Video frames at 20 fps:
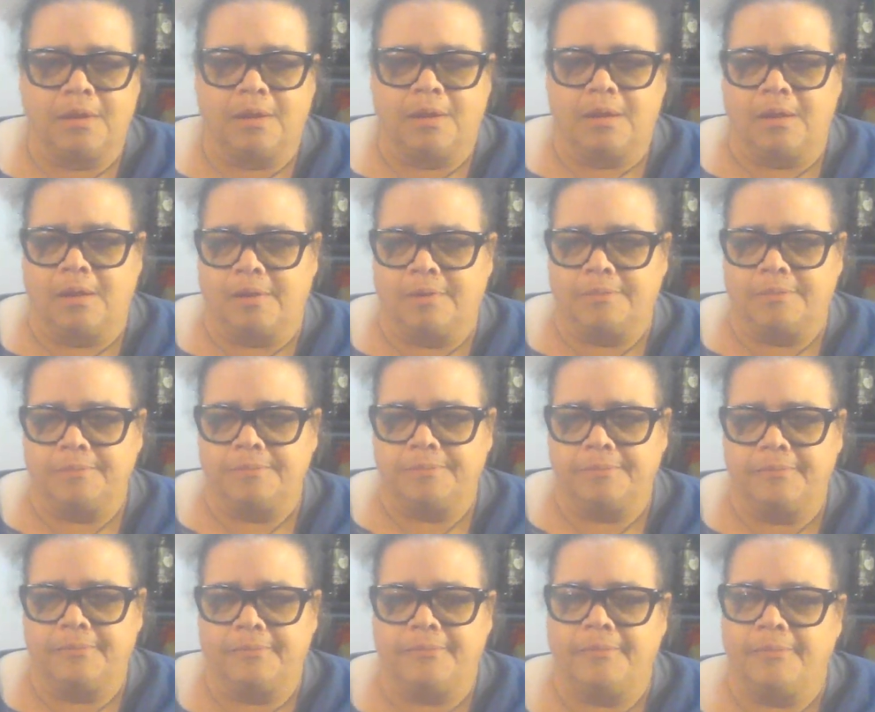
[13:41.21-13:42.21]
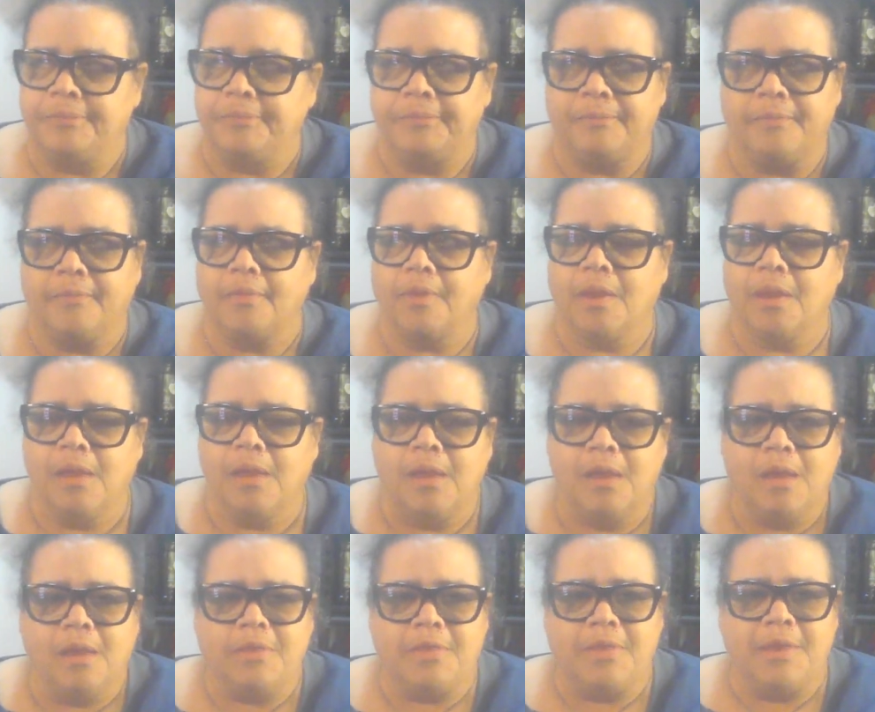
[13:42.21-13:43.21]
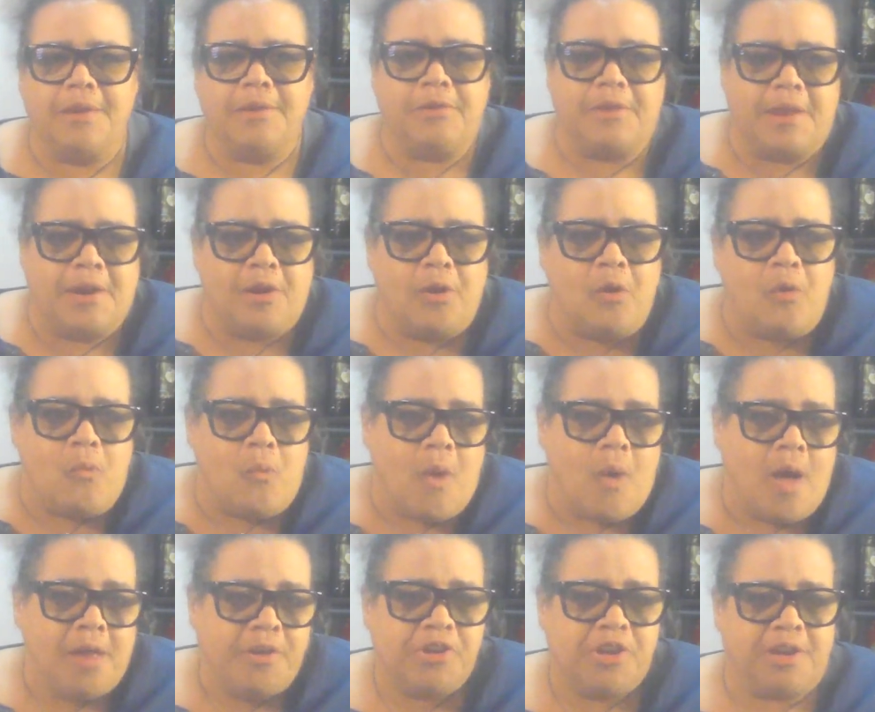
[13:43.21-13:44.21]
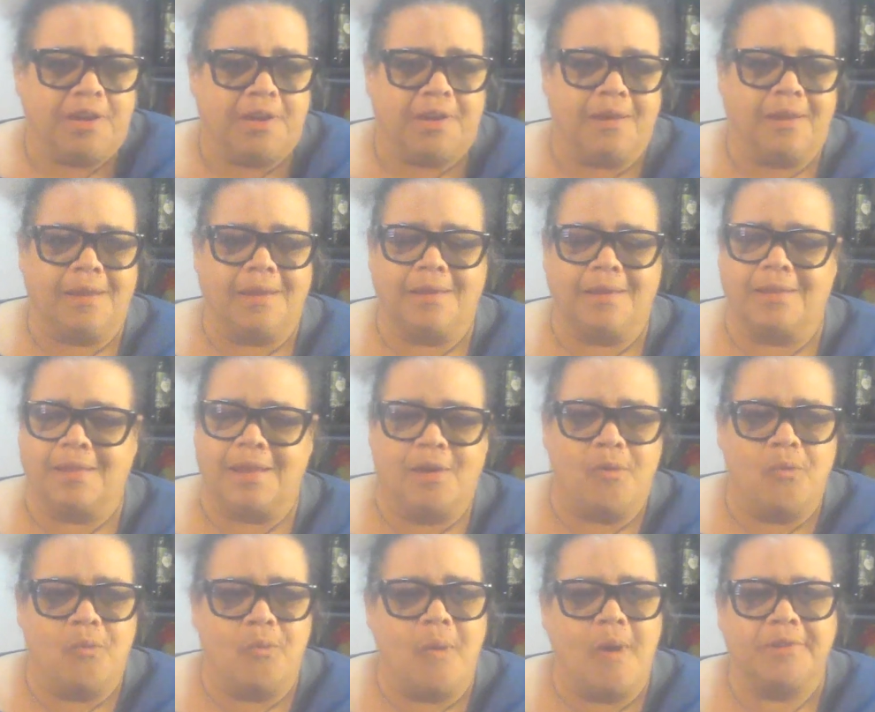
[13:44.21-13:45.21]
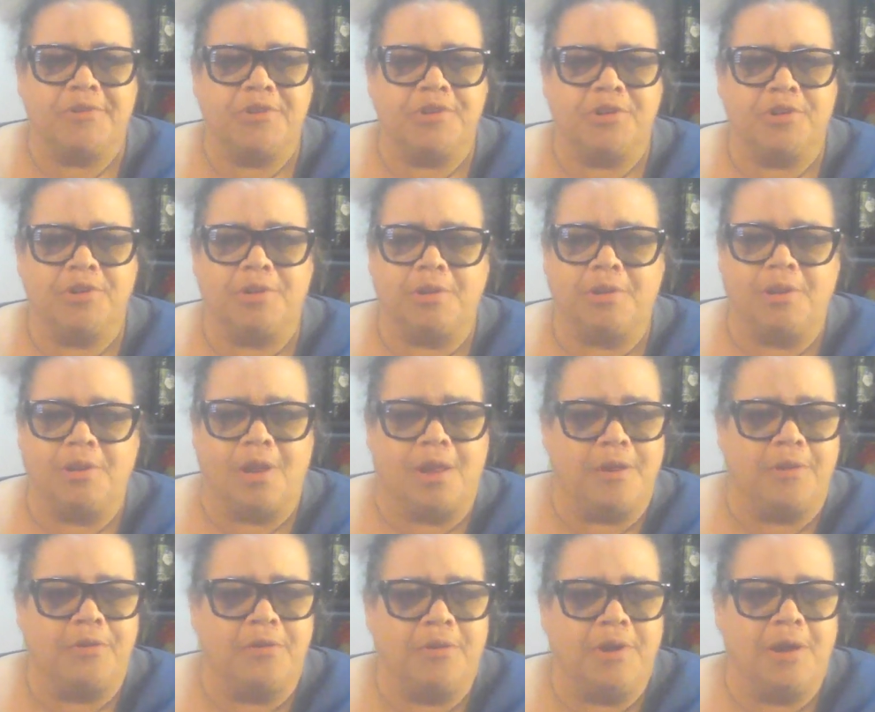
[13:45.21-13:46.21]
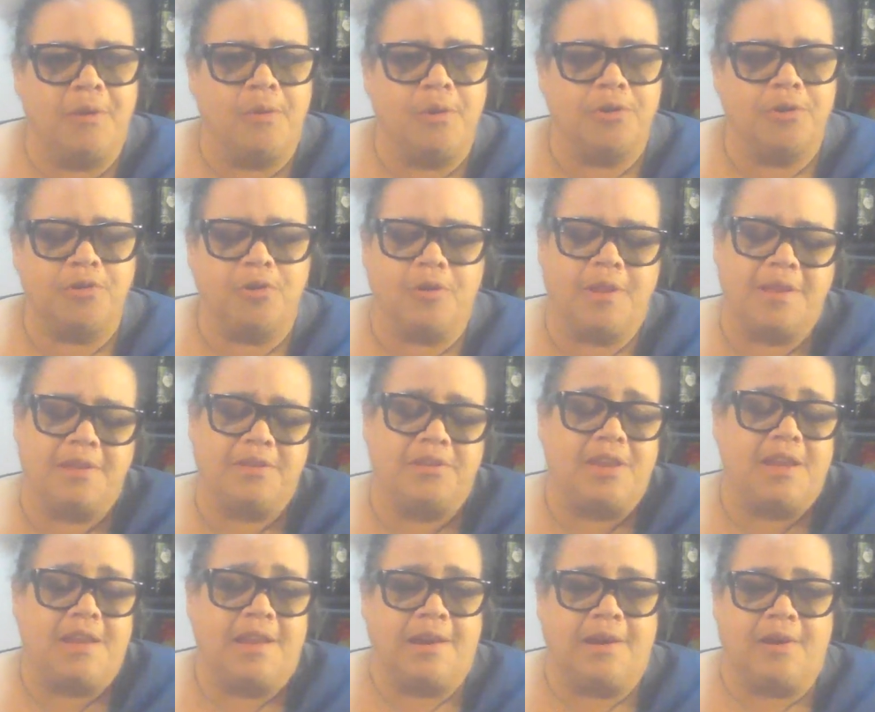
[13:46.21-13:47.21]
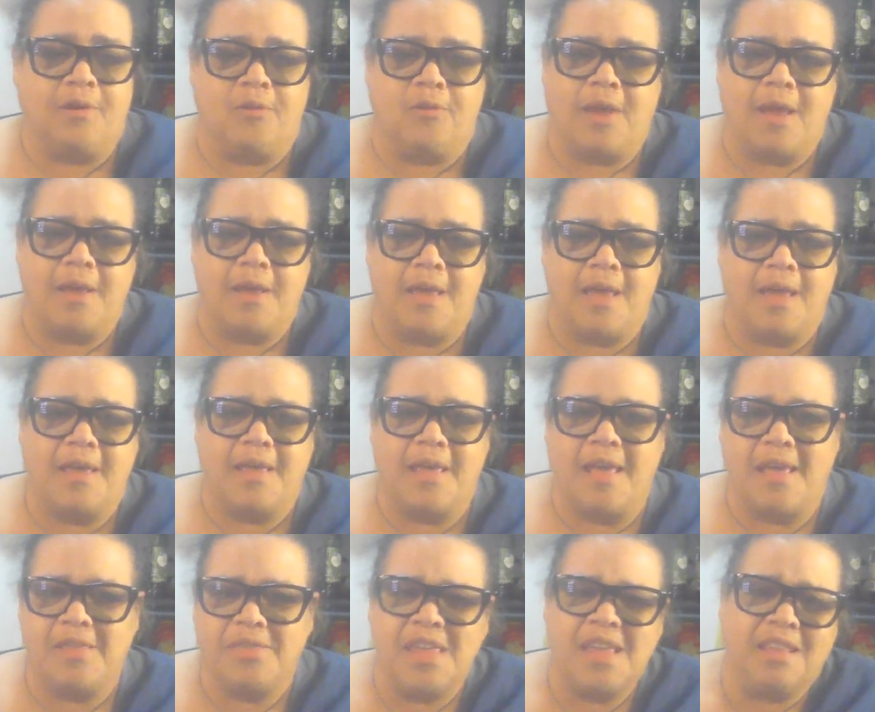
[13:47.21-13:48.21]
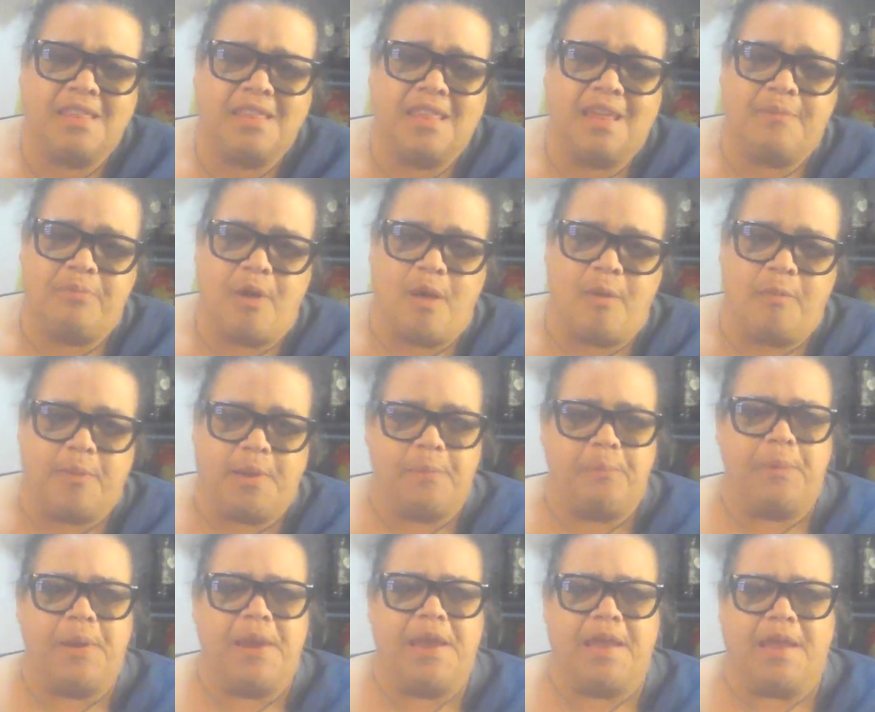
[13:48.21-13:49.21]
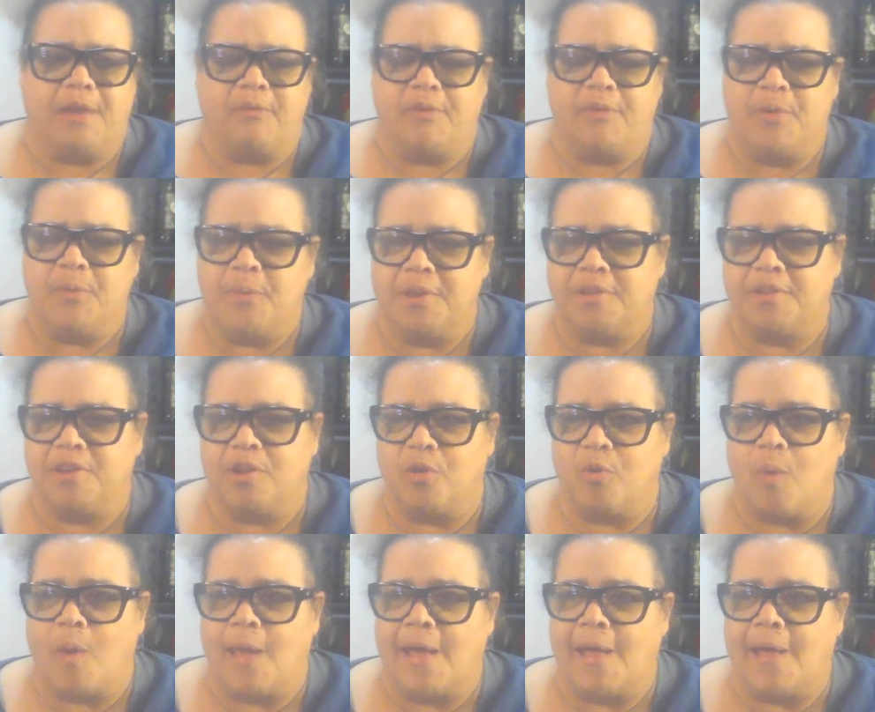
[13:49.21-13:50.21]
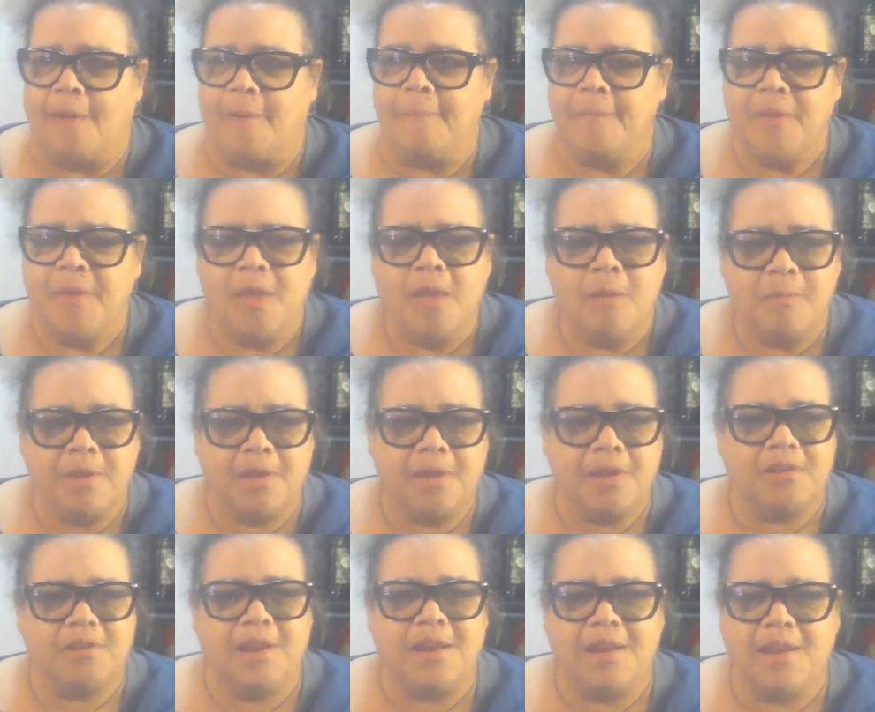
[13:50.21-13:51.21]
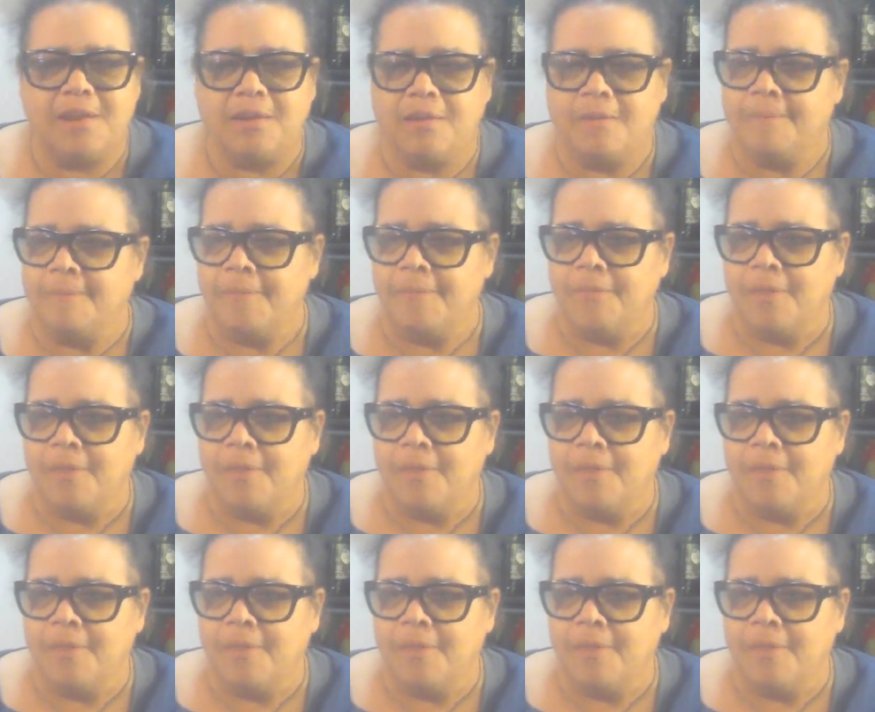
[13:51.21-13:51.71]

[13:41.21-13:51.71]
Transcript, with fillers: Uh, they they don't watch it. Like they don't watch the other networks, or they say they don't. I I, I think they probably peek every once in a while because they